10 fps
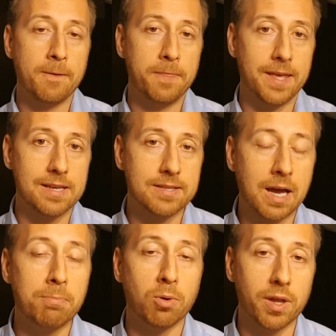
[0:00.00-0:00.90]
the
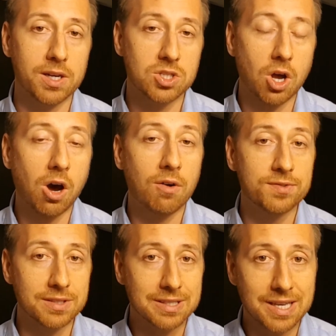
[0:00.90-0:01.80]
example that is
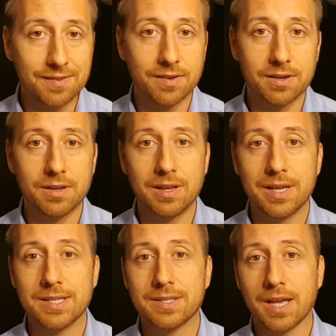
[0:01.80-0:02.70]
often given
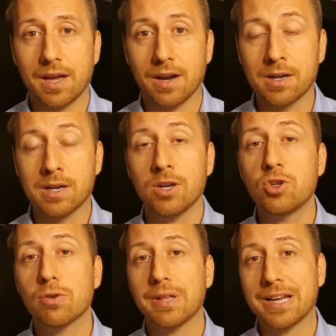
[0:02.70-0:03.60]
is that a
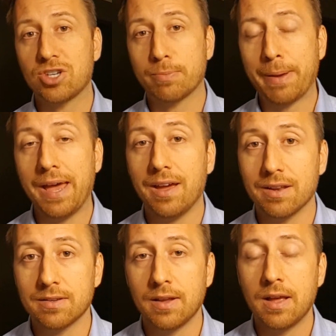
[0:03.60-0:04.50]
country like Japan,